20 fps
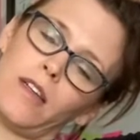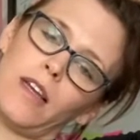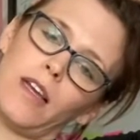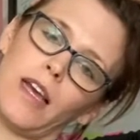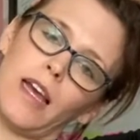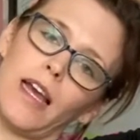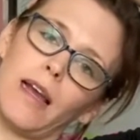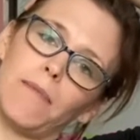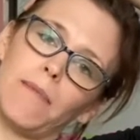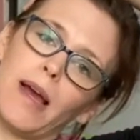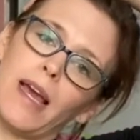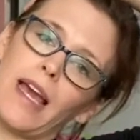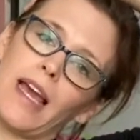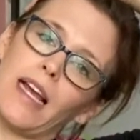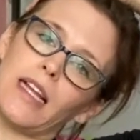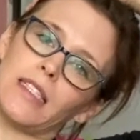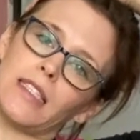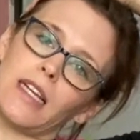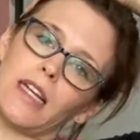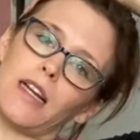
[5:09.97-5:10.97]
and my
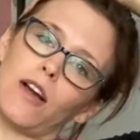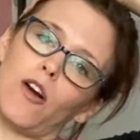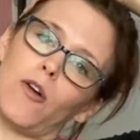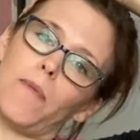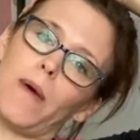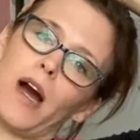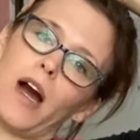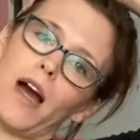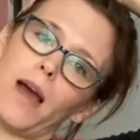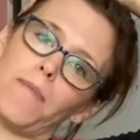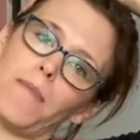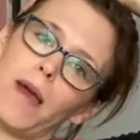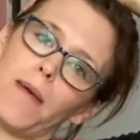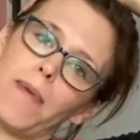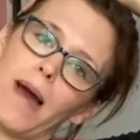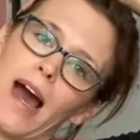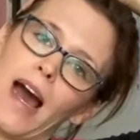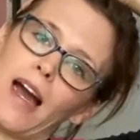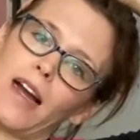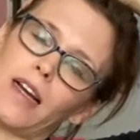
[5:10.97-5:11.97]
hand's gonna go behind my
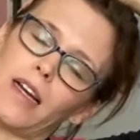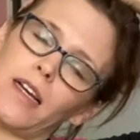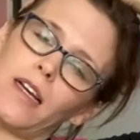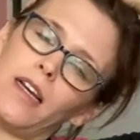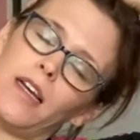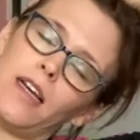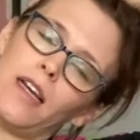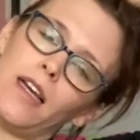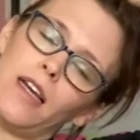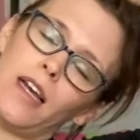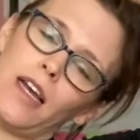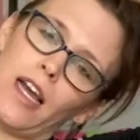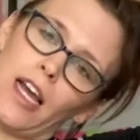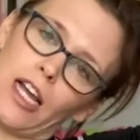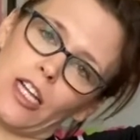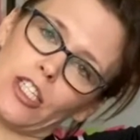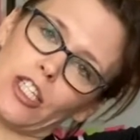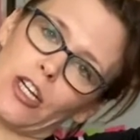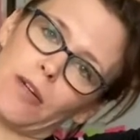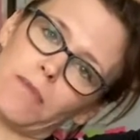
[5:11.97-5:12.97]
back.
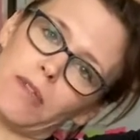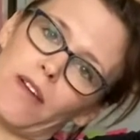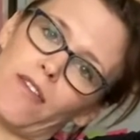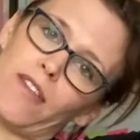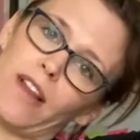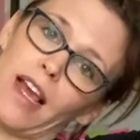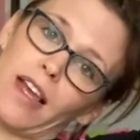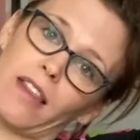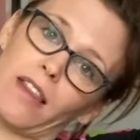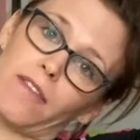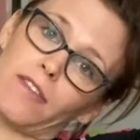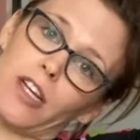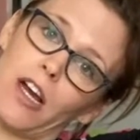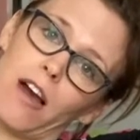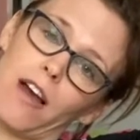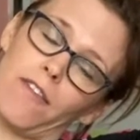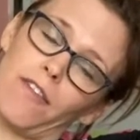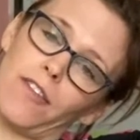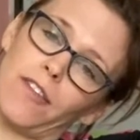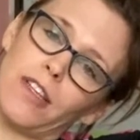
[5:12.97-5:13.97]
In terms of length of
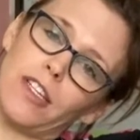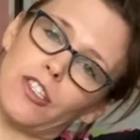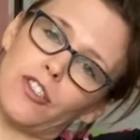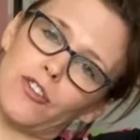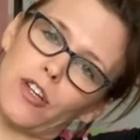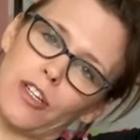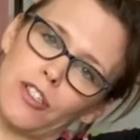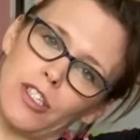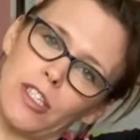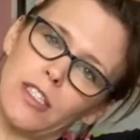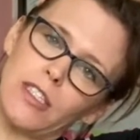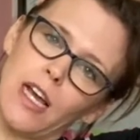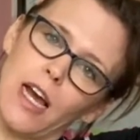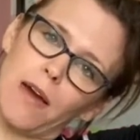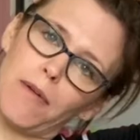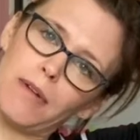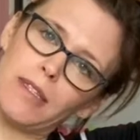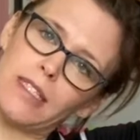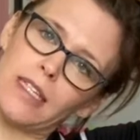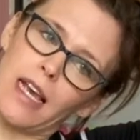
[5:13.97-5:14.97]
time for these stretches,
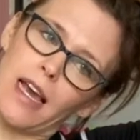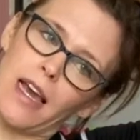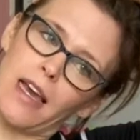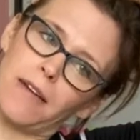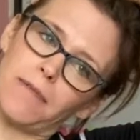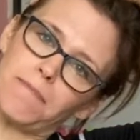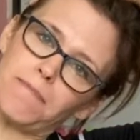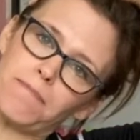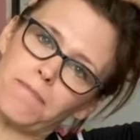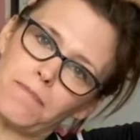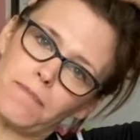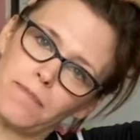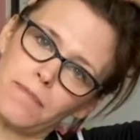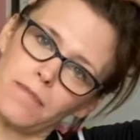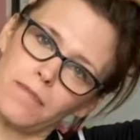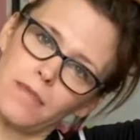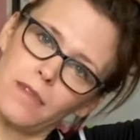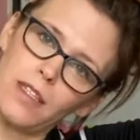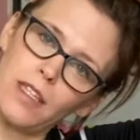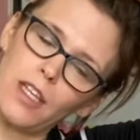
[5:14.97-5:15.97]
I would say,
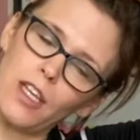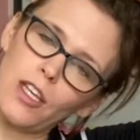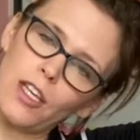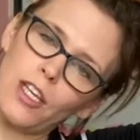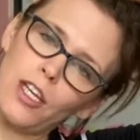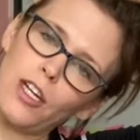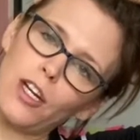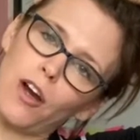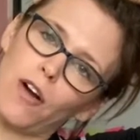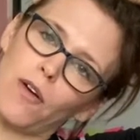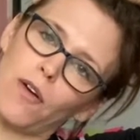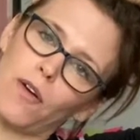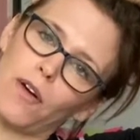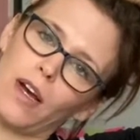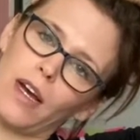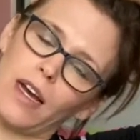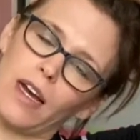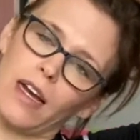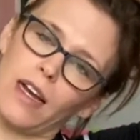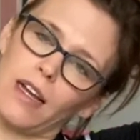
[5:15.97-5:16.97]

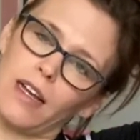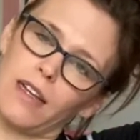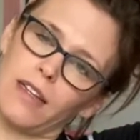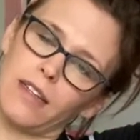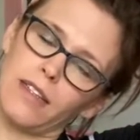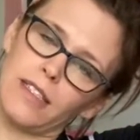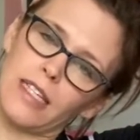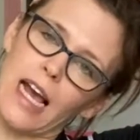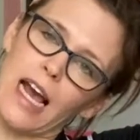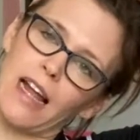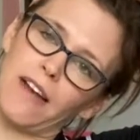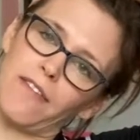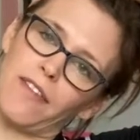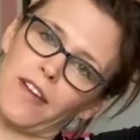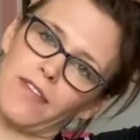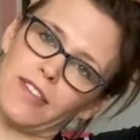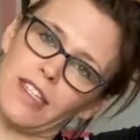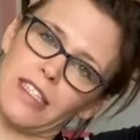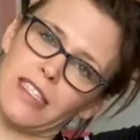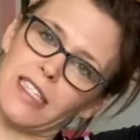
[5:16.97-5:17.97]
10,
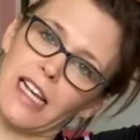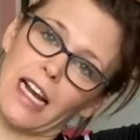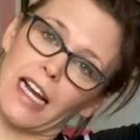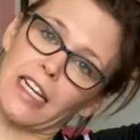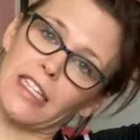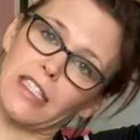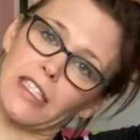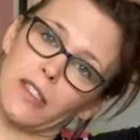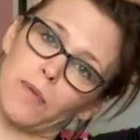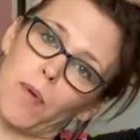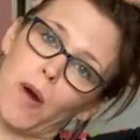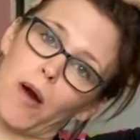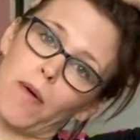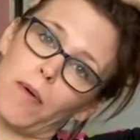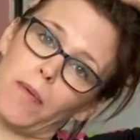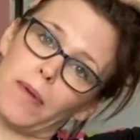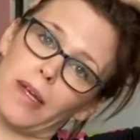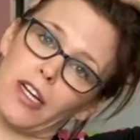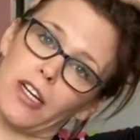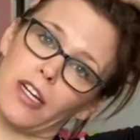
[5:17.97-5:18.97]
15 seconds is
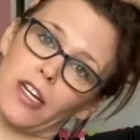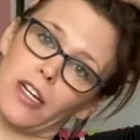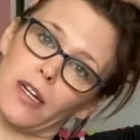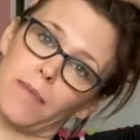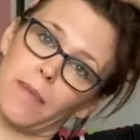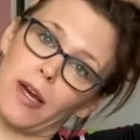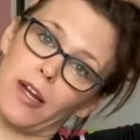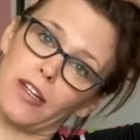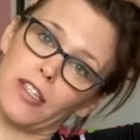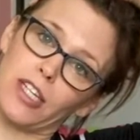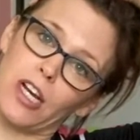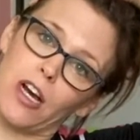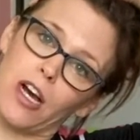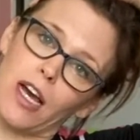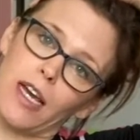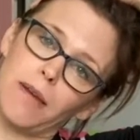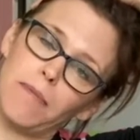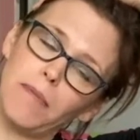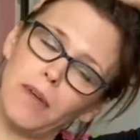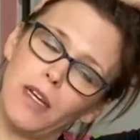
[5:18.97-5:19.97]
probably a good amount of
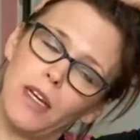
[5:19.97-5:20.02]
time.